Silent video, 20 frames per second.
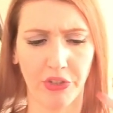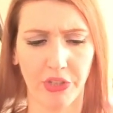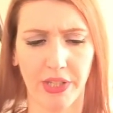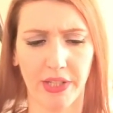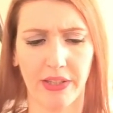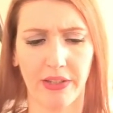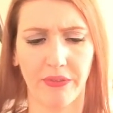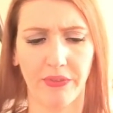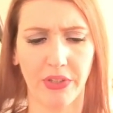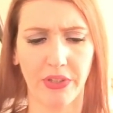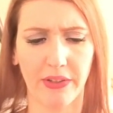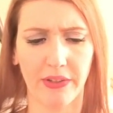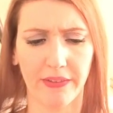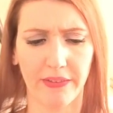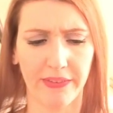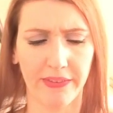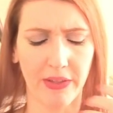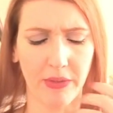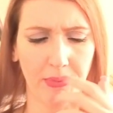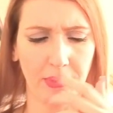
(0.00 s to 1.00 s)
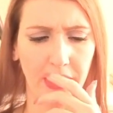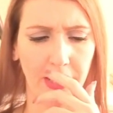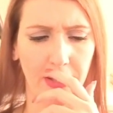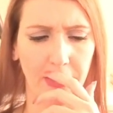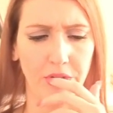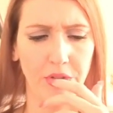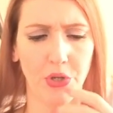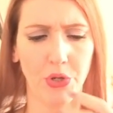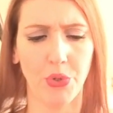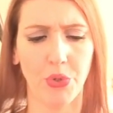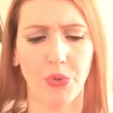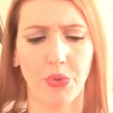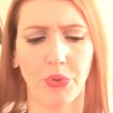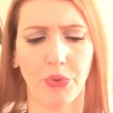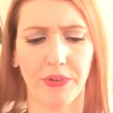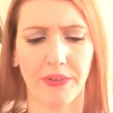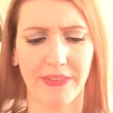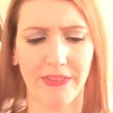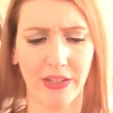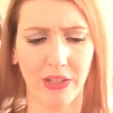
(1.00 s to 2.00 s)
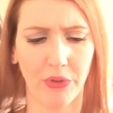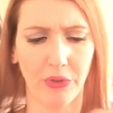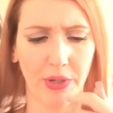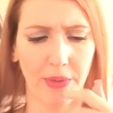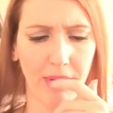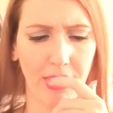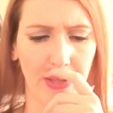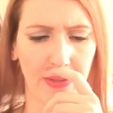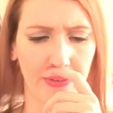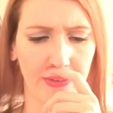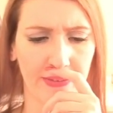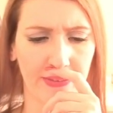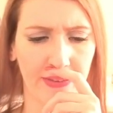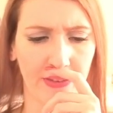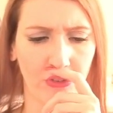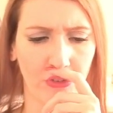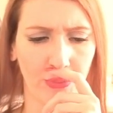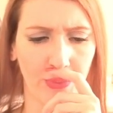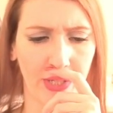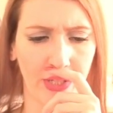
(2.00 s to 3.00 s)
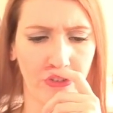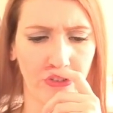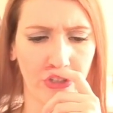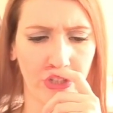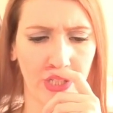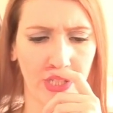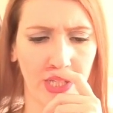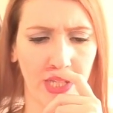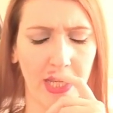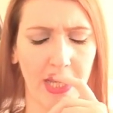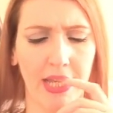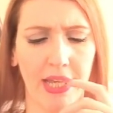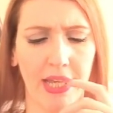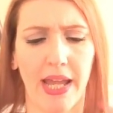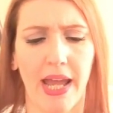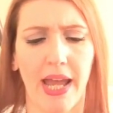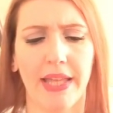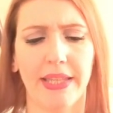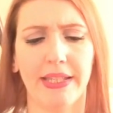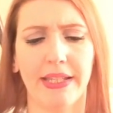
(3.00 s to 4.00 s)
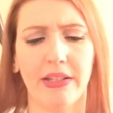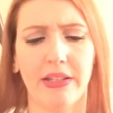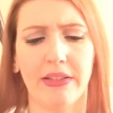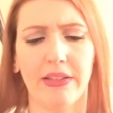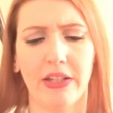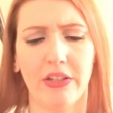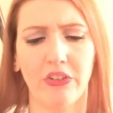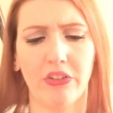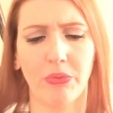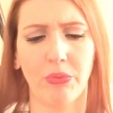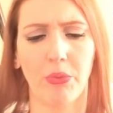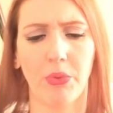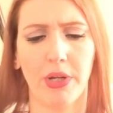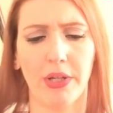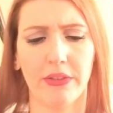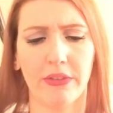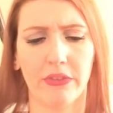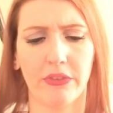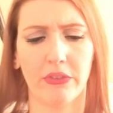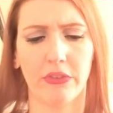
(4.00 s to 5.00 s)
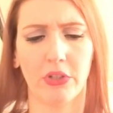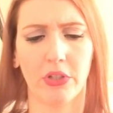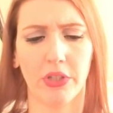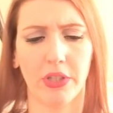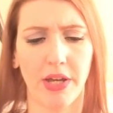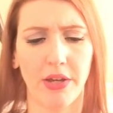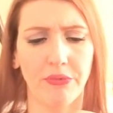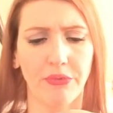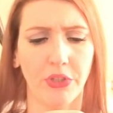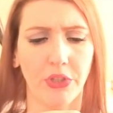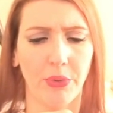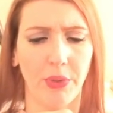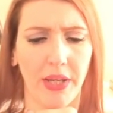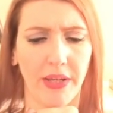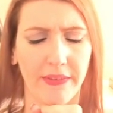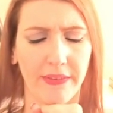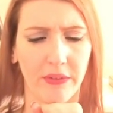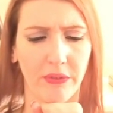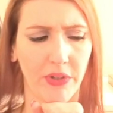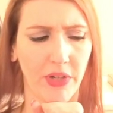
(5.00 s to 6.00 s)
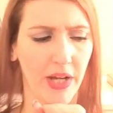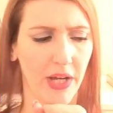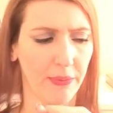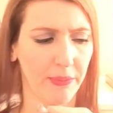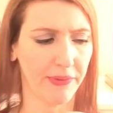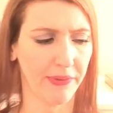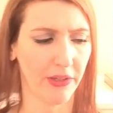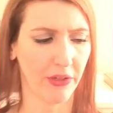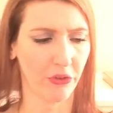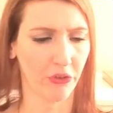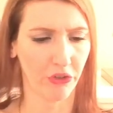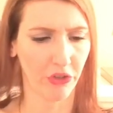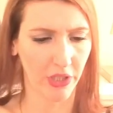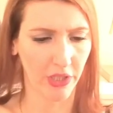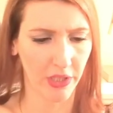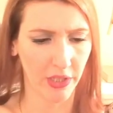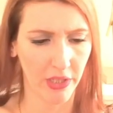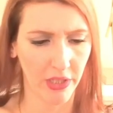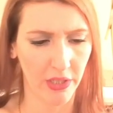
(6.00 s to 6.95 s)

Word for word: Like they feel like there's something unknown or secret about this situation, and they, they just want to love you, Ace of Cups energy.